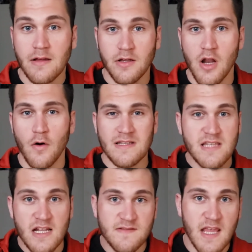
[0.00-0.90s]

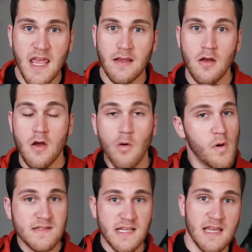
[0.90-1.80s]
Instead of saying,
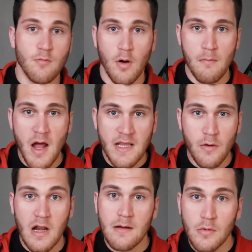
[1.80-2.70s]
once I get more money
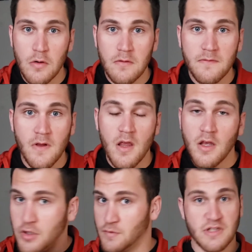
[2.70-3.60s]
when I move,
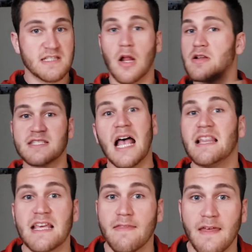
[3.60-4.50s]
you just start
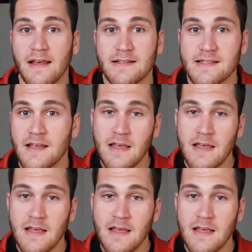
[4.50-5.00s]
selling things.